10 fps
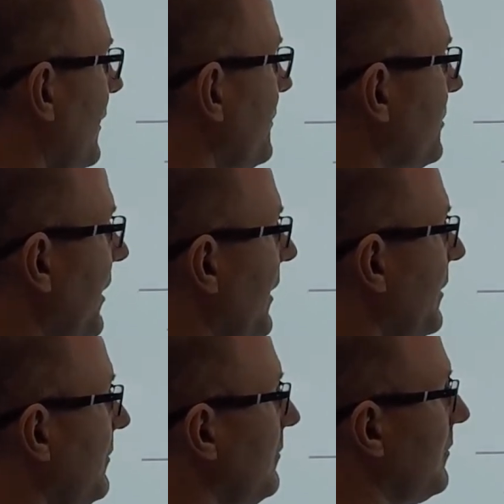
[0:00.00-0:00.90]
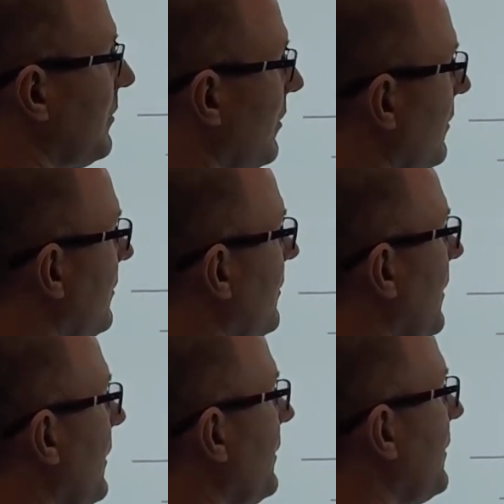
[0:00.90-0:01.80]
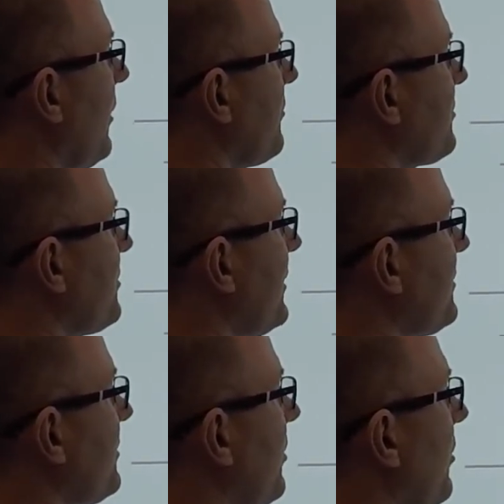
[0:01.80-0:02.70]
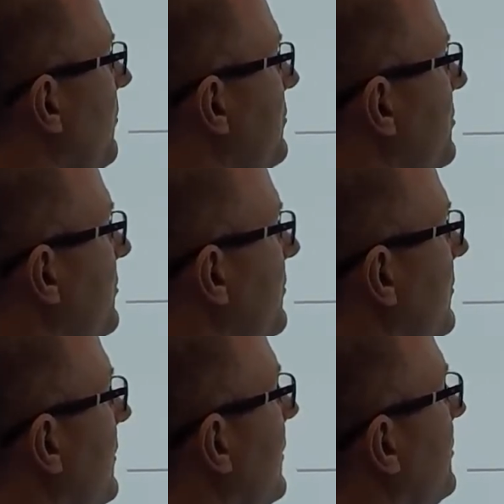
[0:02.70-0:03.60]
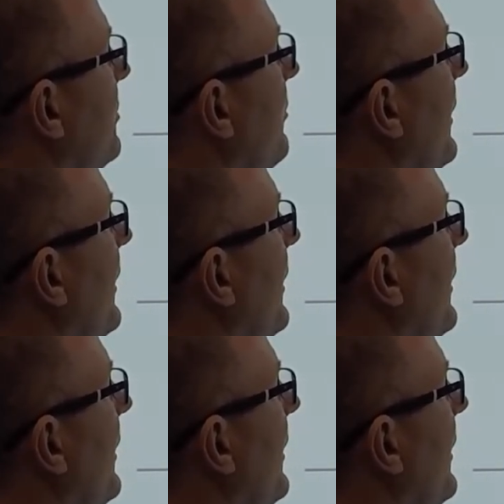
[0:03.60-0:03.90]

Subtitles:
10 goes 6 times, so we